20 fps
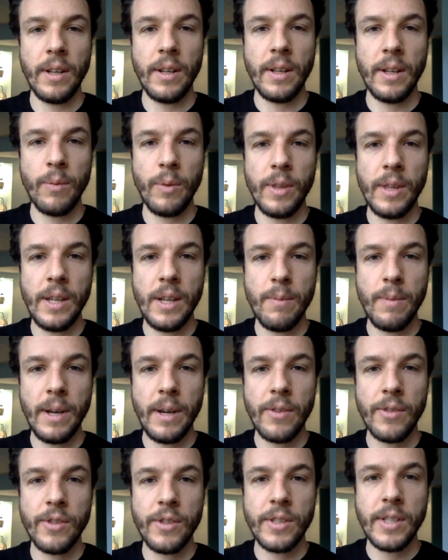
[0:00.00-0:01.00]
Like within
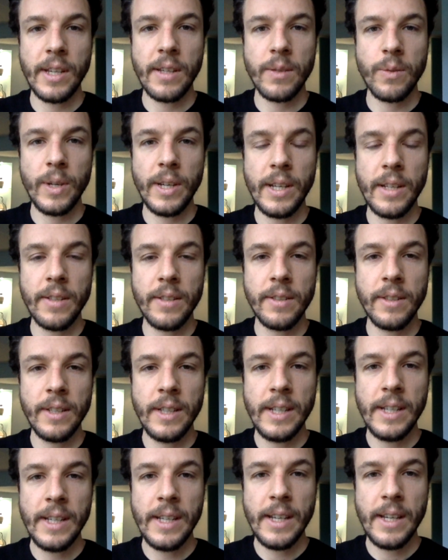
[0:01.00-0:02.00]
about 6 weeks,
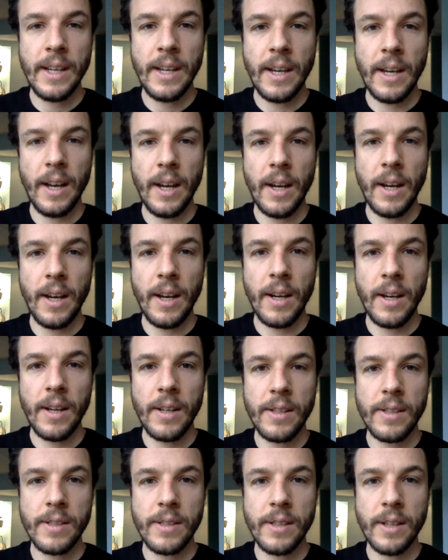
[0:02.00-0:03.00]

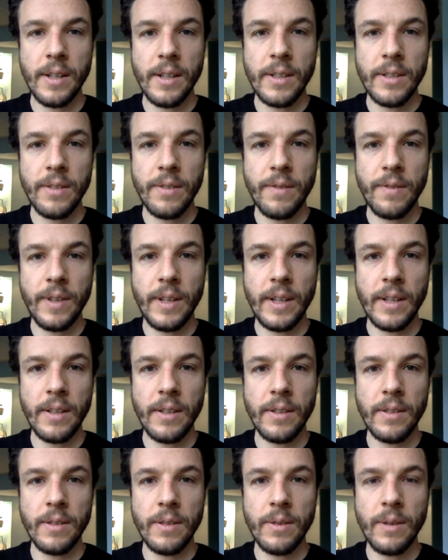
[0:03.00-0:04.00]
started to
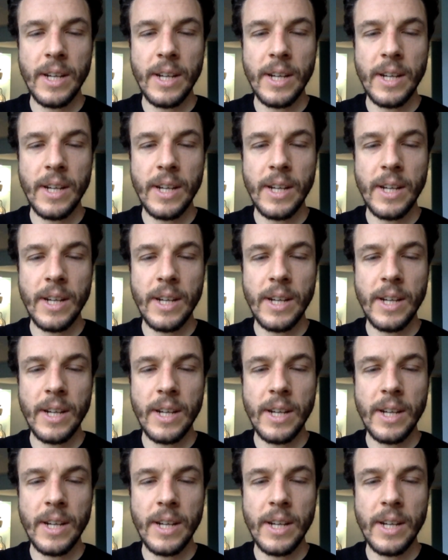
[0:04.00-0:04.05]
feel.